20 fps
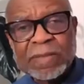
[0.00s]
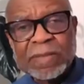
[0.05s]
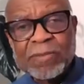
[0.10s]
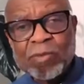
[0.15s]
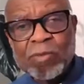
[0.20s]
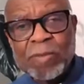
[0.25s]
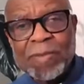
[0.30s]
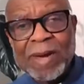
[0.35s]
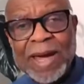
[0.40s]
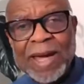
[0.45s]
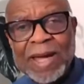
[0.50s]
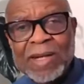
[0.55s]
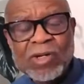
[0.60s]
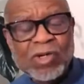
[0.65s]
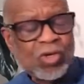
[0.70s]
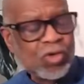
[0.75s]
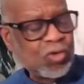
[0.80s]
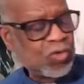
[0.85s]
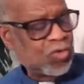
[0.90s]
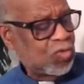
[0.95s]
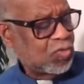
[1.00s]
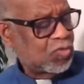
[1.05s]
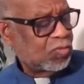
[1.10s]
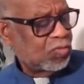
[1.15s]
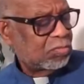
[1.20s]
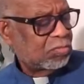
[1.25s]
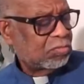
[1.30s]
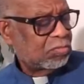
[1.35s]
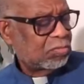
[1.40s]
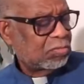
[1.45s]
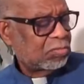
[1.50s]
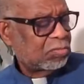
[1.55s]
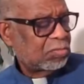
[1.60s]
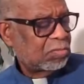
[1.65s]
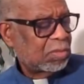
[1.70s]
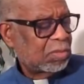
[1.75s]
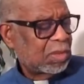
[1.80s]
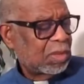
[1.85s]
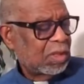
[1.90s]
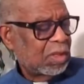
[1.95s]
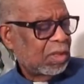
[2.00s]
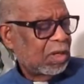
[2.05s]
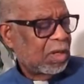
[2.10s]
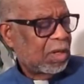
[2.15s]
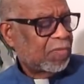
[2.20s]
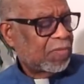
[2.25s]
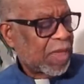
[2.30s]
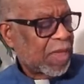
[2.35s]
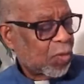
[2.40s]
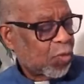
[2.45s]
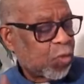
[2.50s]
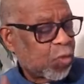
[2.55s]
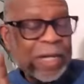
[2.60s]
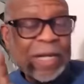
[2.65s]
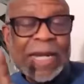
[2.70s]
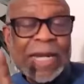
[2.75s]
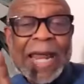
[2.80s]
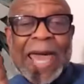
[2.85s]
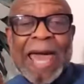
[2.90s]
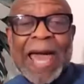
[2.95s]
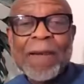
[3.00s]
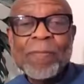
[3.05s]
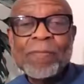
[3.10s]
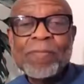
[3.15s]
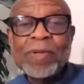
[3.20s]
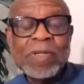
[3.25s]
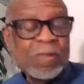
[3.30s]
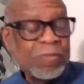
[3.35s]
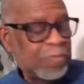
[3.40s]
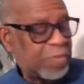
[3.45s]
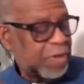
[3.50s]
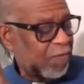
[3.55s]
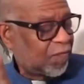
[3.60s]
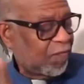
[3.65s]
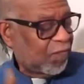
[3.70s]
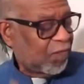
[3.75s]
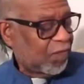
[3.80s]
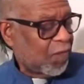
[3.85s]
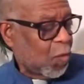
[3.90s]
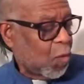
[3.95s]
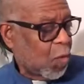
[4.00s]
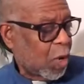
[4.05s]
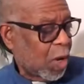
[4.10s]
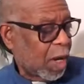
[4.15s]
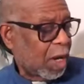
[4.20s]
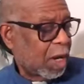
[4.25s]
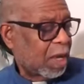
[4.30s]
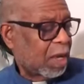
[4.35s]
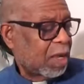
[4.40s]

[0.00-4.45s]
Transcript: let me remind you that when it happened before,